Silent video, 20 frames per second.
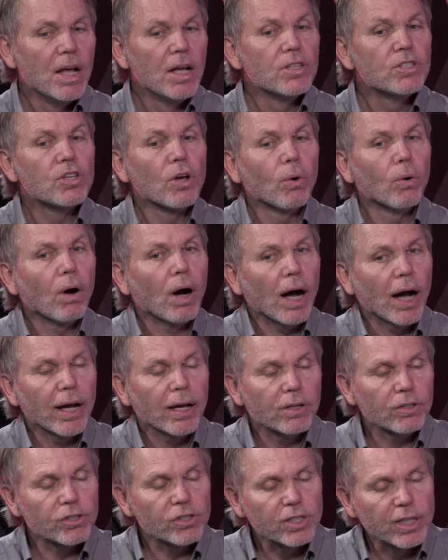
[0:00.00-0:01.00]
So I
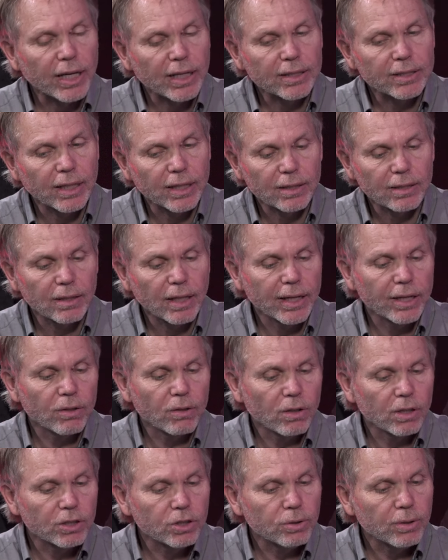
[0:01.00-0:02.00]
understand that
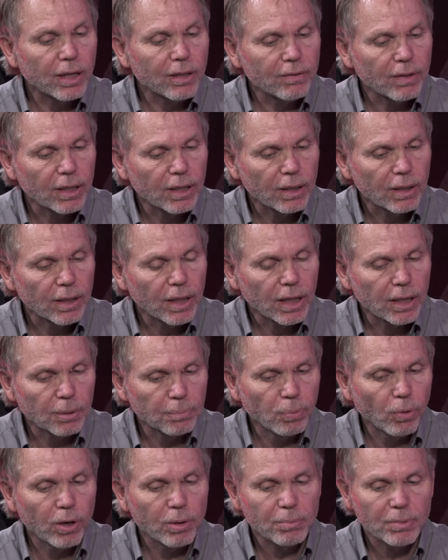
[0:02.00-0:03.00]
later on you have an
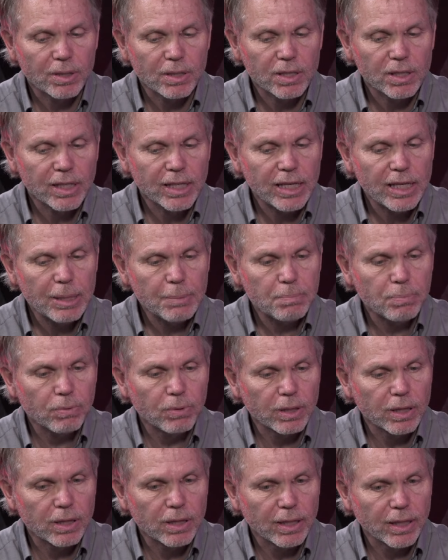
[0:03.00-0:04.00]
appointment to keep
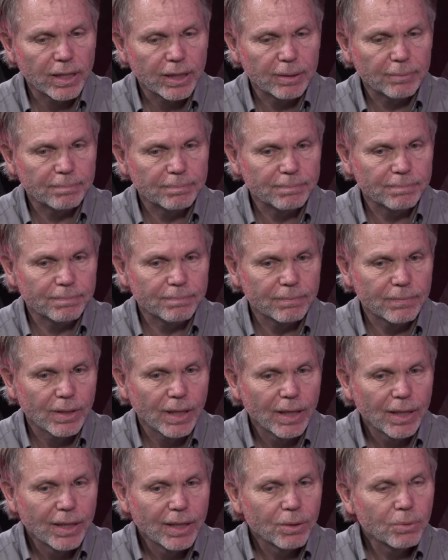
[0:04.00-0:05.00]
with
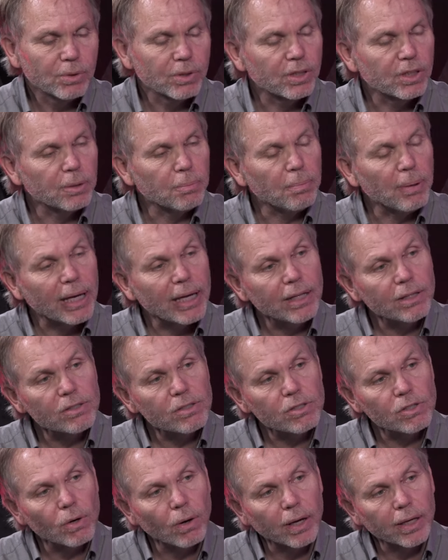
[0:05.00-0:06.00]
debates.
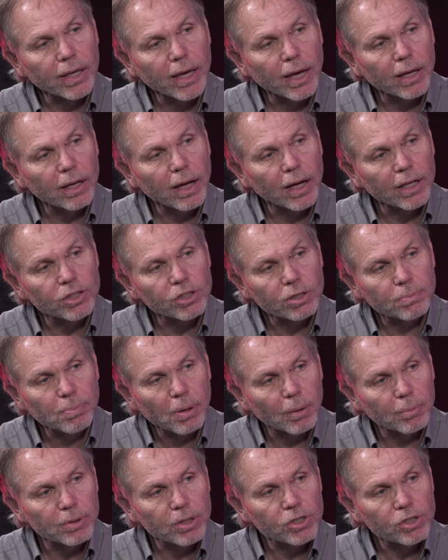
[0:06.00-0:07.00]
So
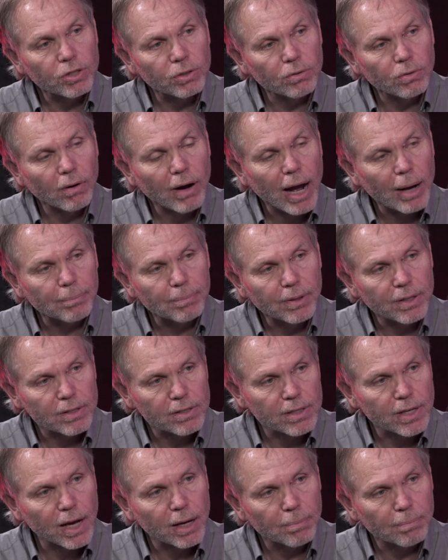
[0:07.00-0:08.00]
probably should wrap
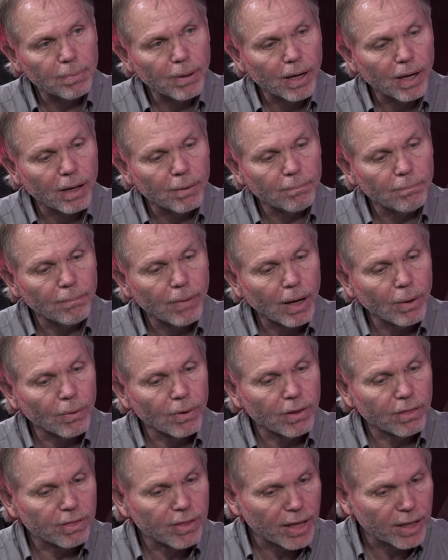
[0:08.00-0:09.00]
this up. I
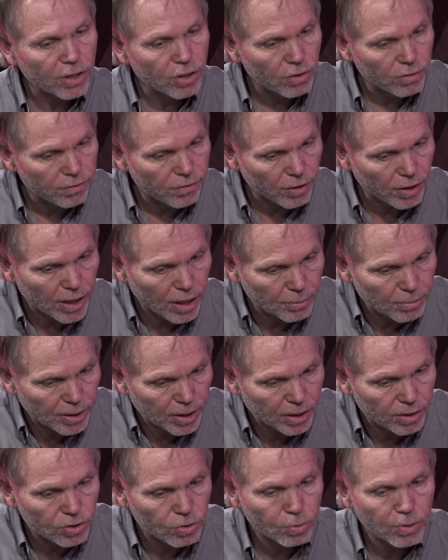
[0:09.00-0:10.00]
want to thank you for
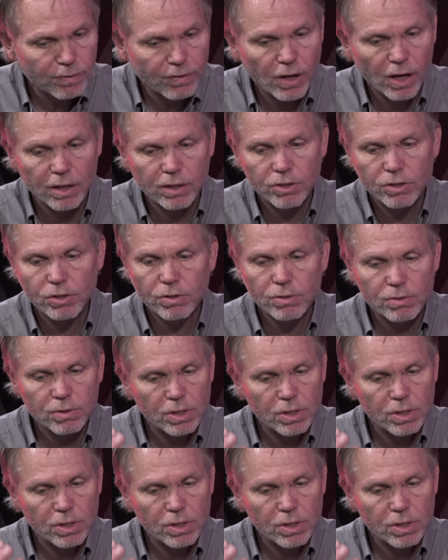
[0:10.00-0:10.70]
coming into We've Got Issues.